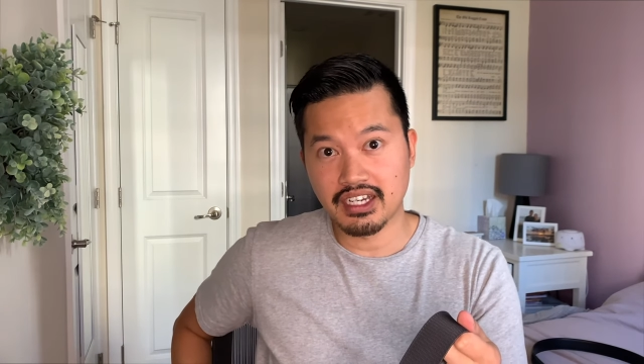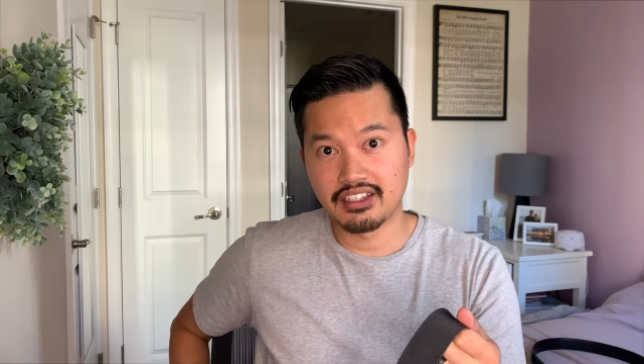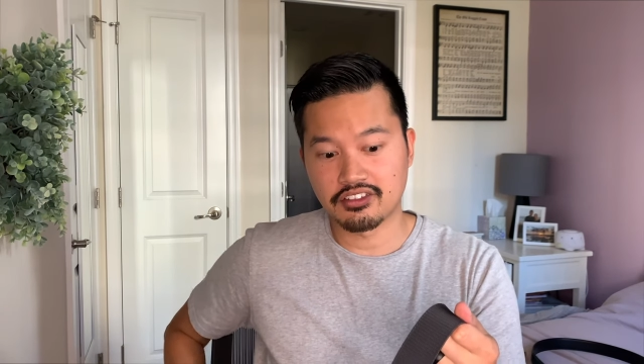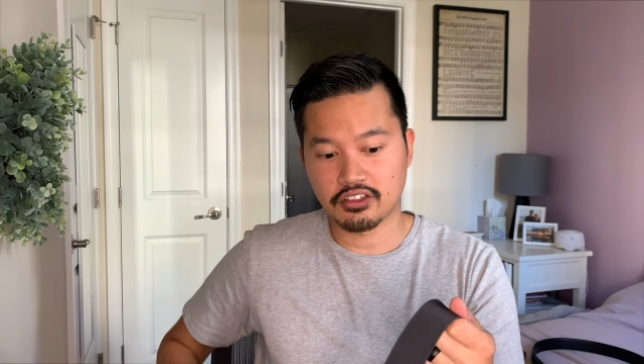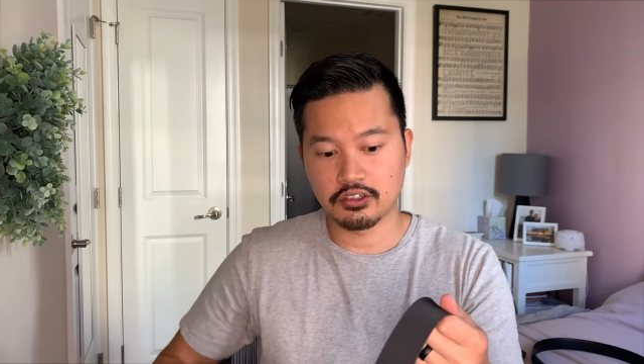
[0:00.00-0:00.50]

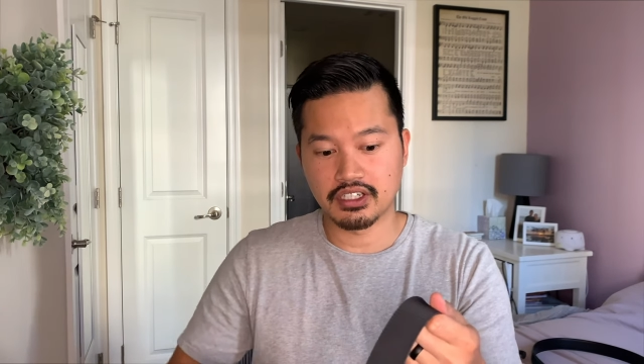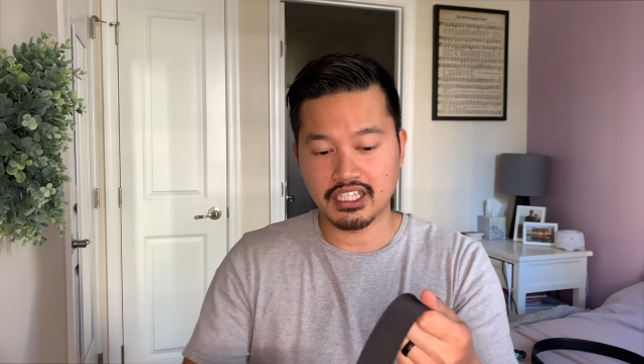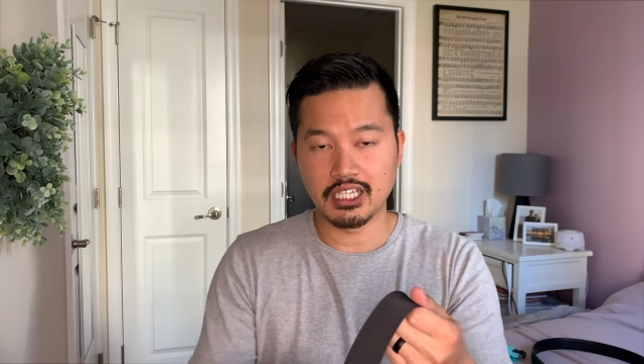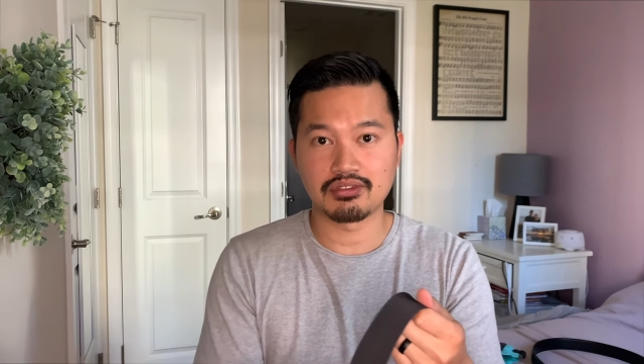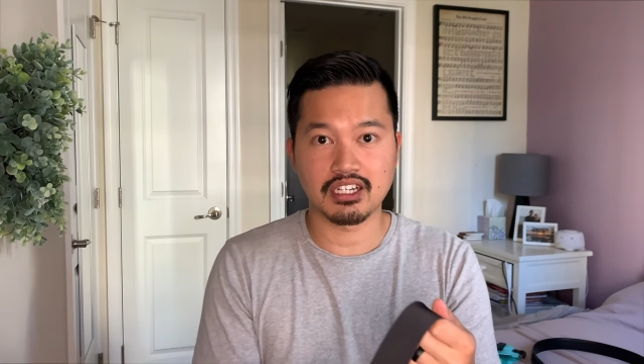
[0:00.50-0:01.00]
And so
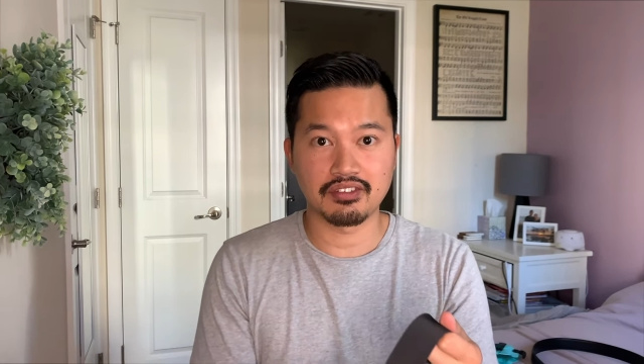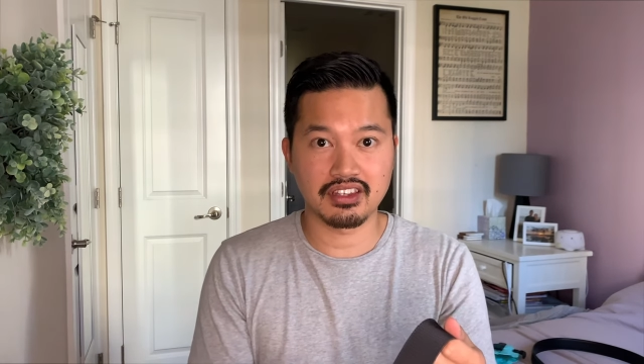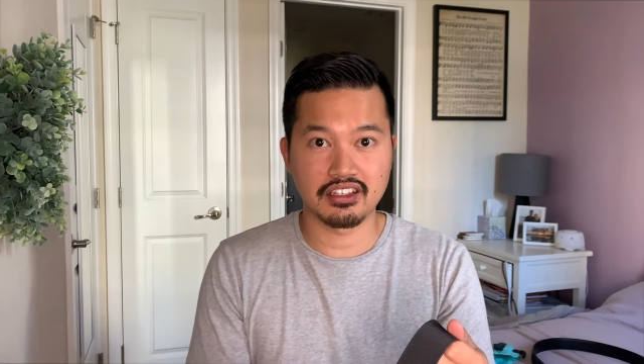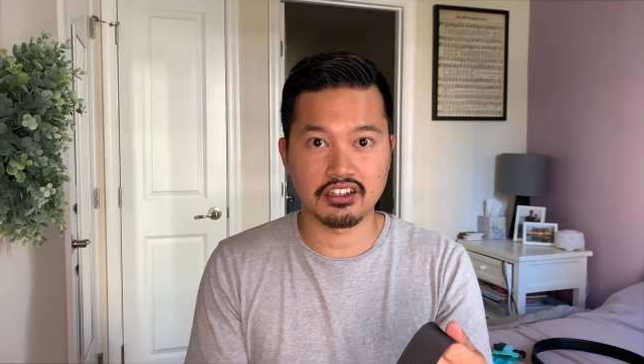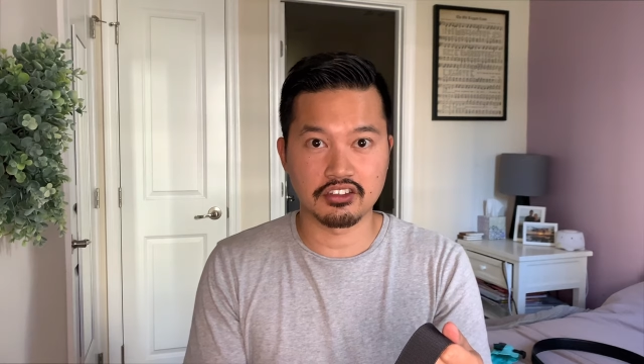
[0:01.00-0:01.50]
it keeps
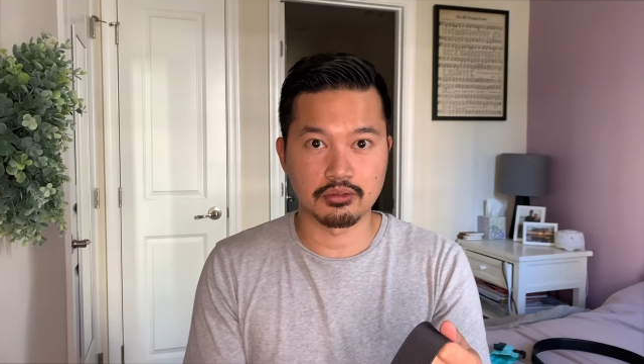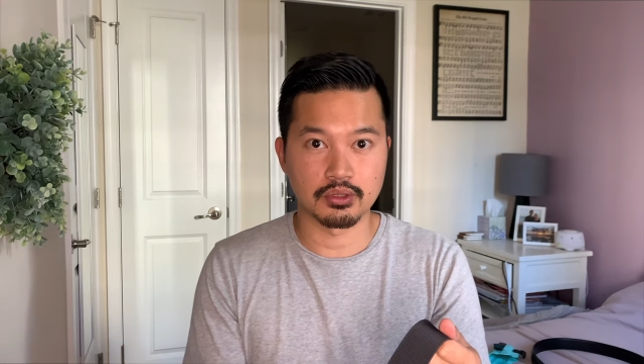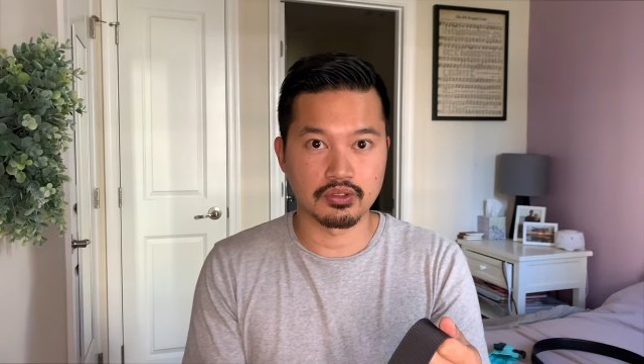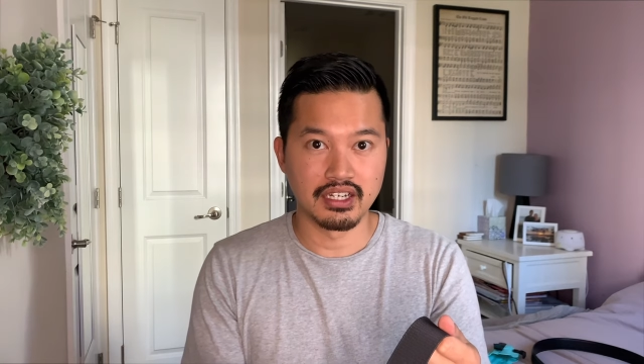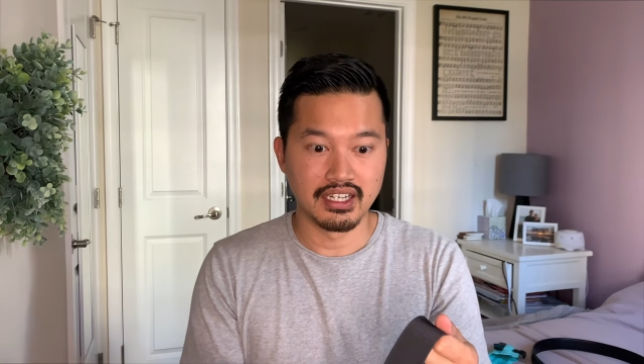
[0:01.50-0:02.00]
everything comfortable